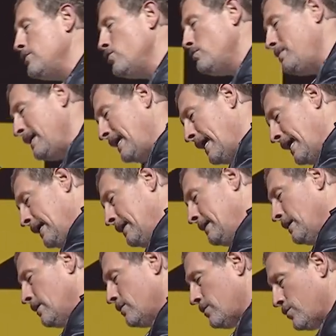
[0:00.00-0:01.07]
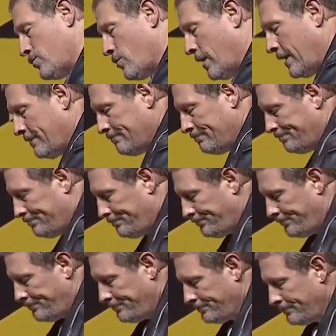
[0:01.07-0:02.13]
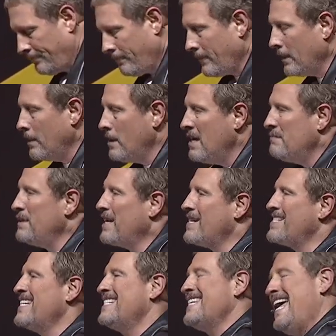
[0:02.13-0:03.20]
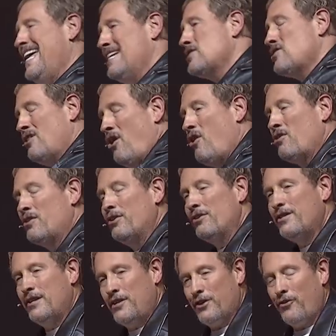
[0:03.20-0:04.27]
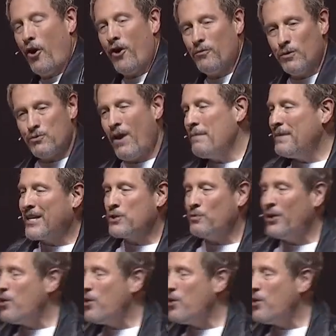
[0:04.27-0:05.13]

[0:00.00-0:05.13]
you begin the dream, because it takes longer than you thought it was, right? Because when